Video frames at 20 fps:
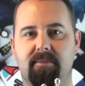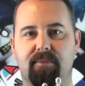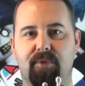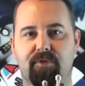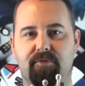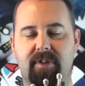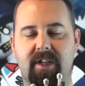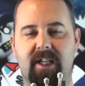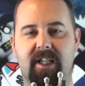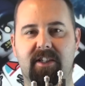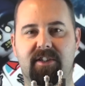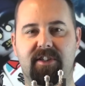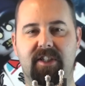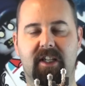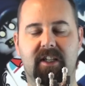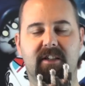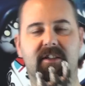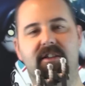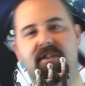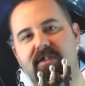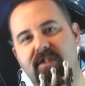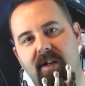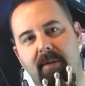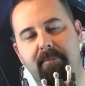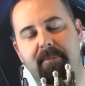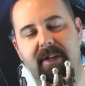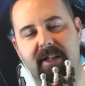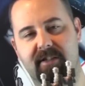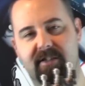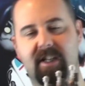more realistic
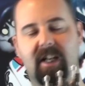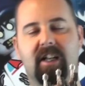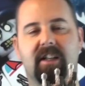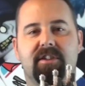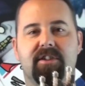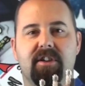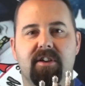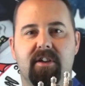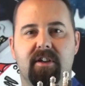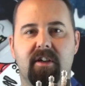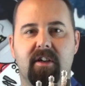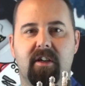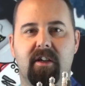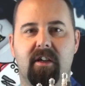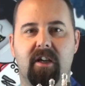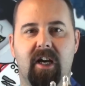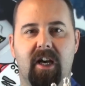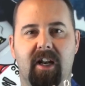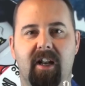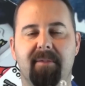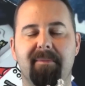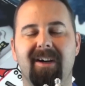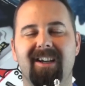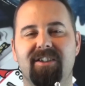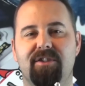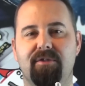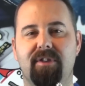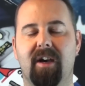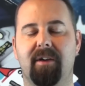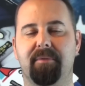slumping skeleton, and I might
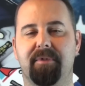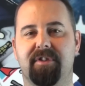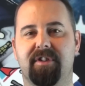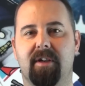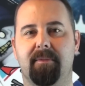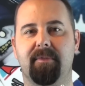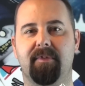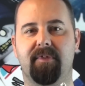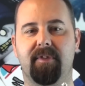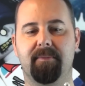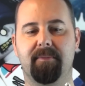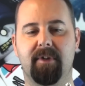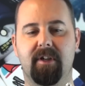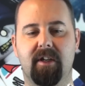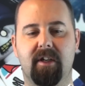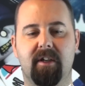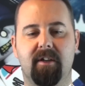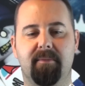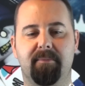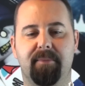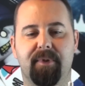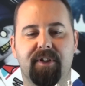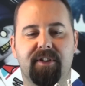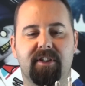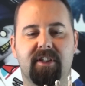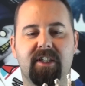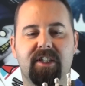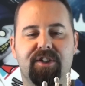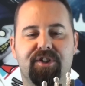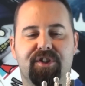do that with some of them, but
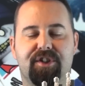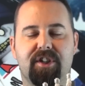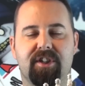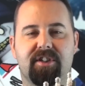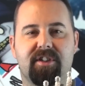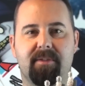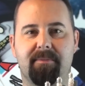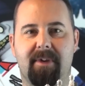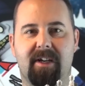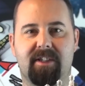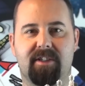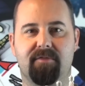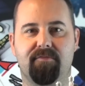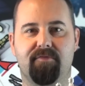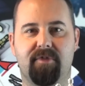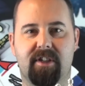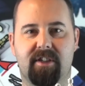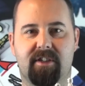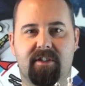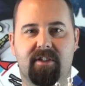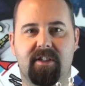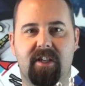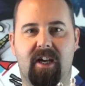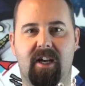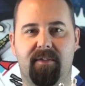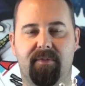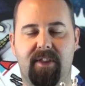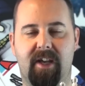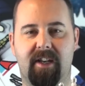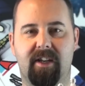it's just a massive risk to
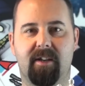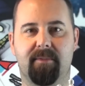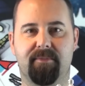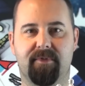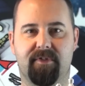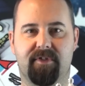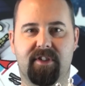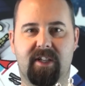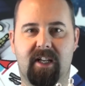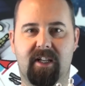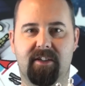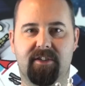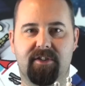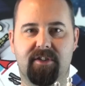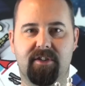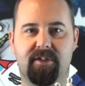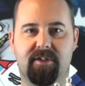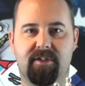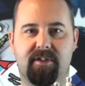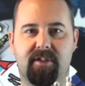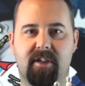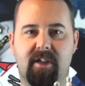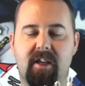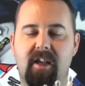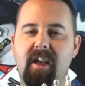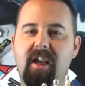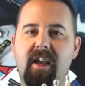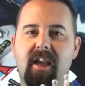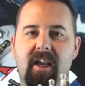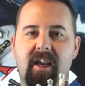have that number of skeletons
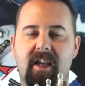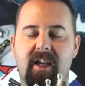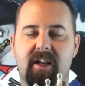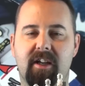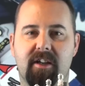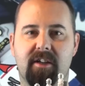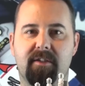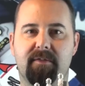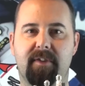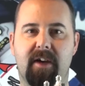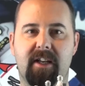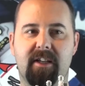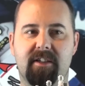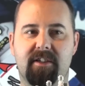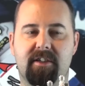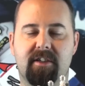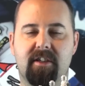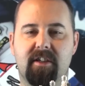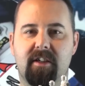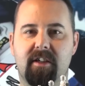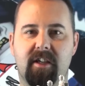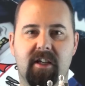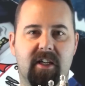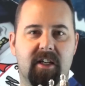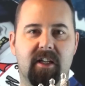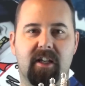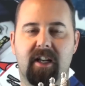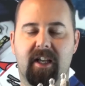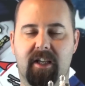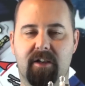in an event,
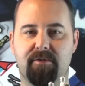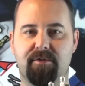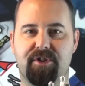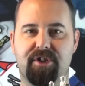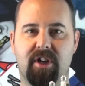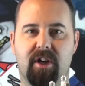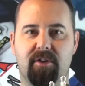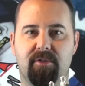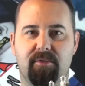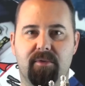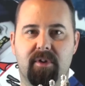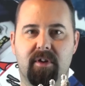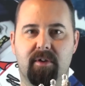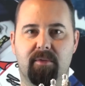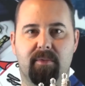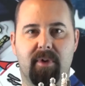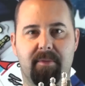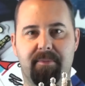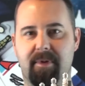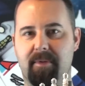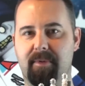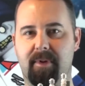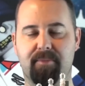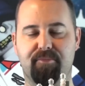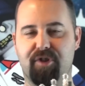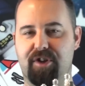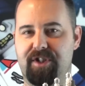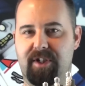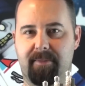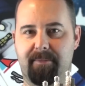in a Lego show, where people are
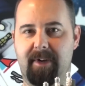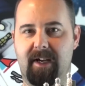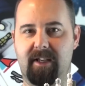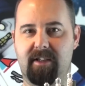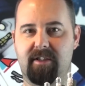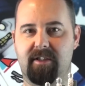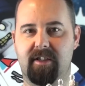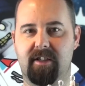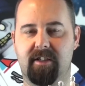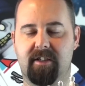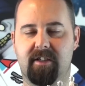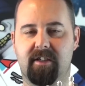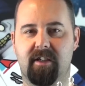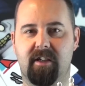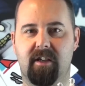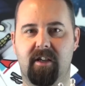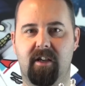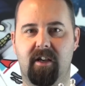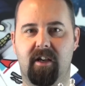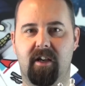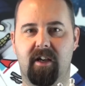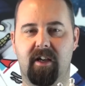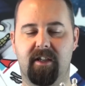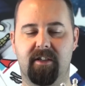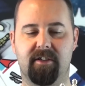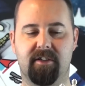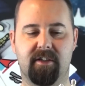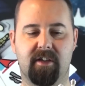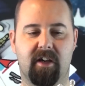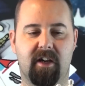brushing past it.
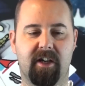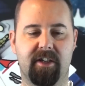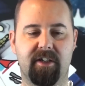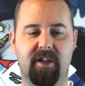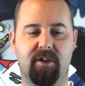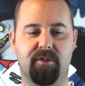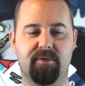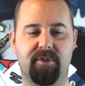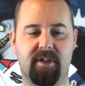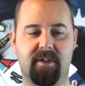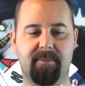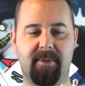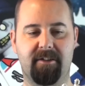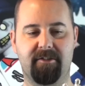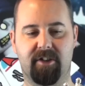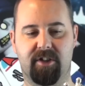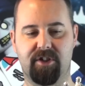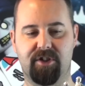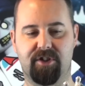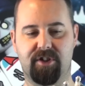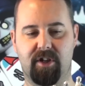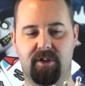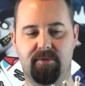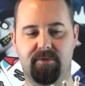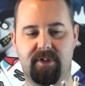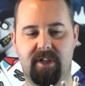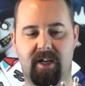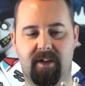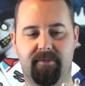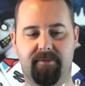And I know the American
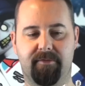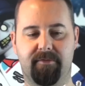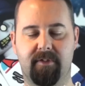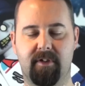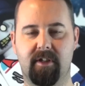shows have